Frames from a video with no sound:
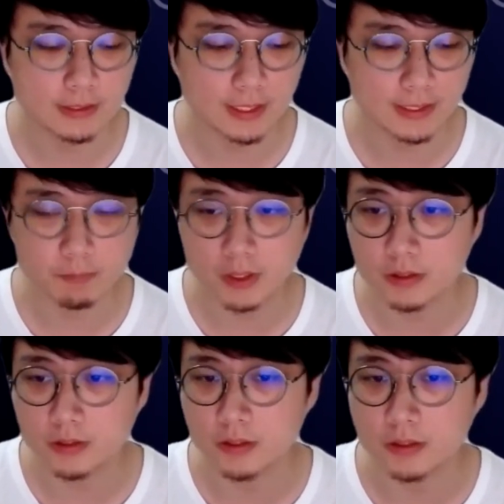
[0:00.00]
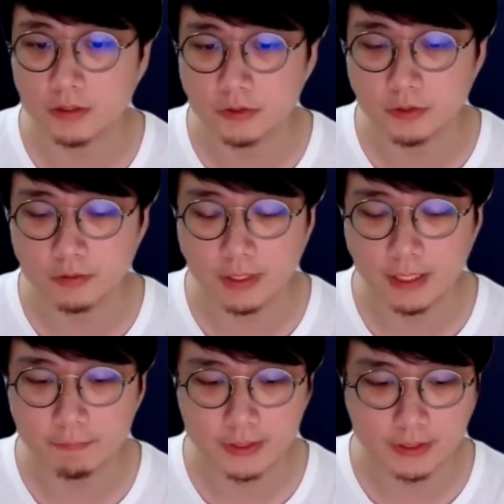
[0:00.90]
I can monitor,
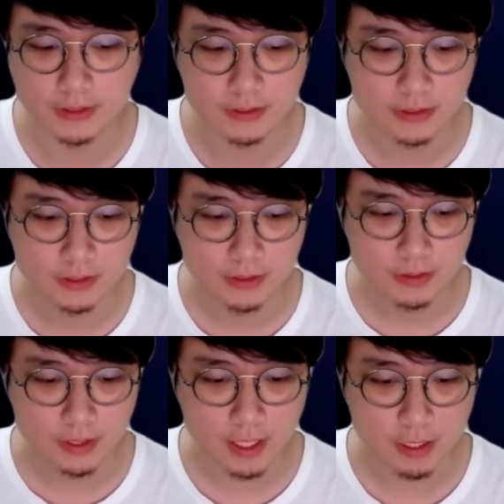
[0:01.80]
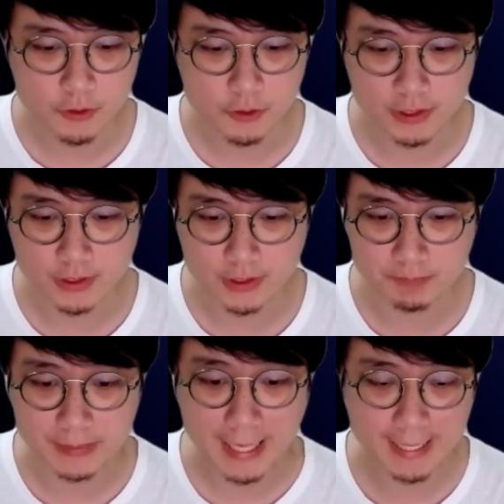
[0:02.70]
every day how traders
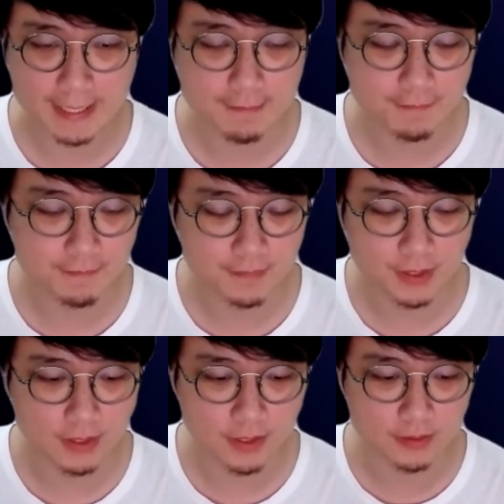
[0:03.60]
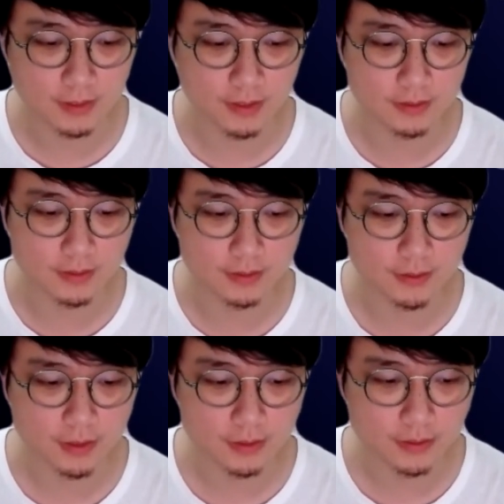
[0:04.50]
behave on
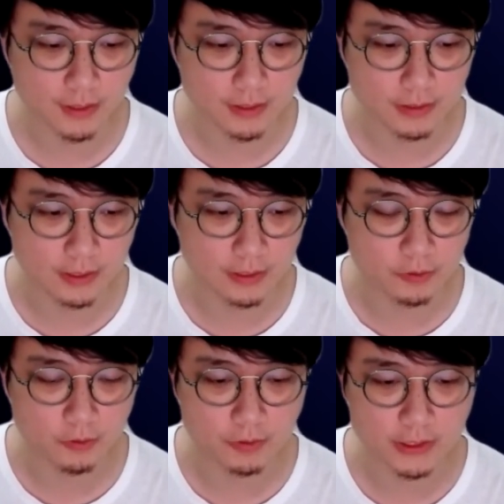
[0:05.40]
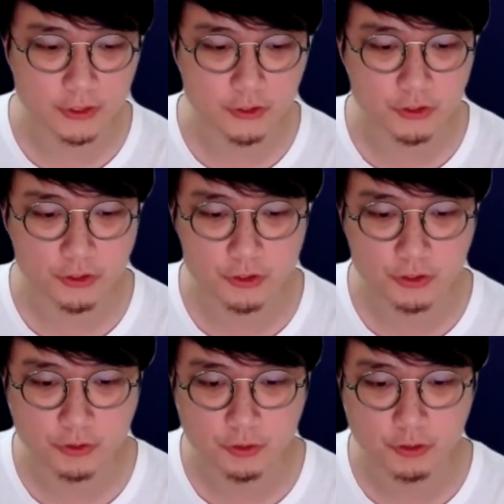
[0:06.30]
that, like, each
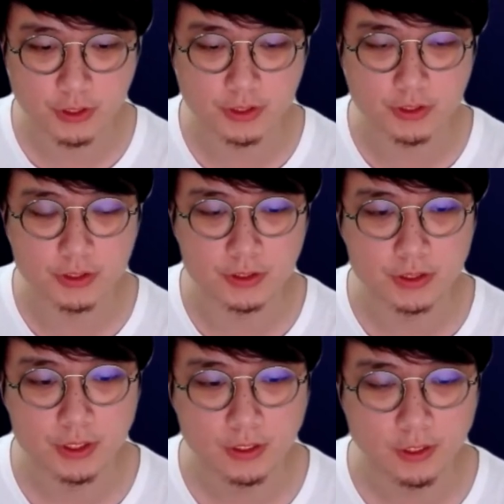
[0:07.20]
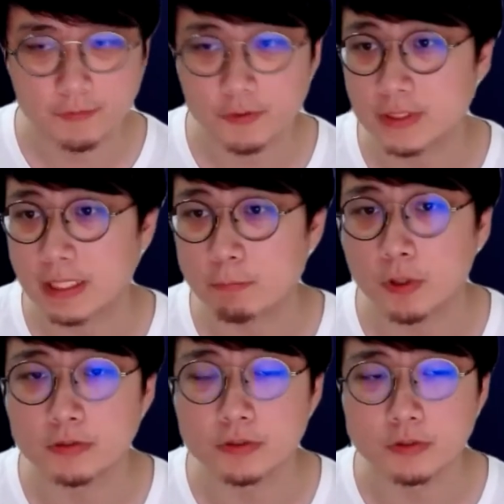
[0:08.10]
traders. Of course, I
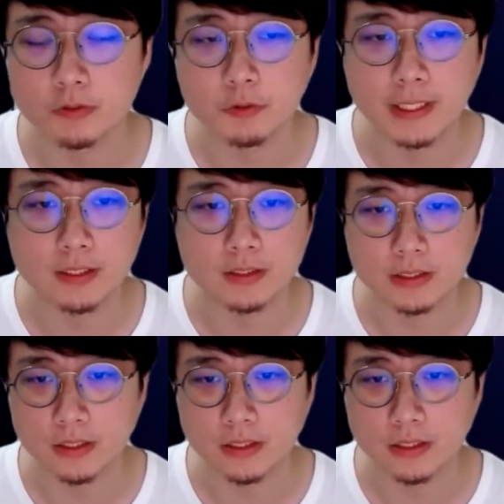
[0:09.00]
won't look at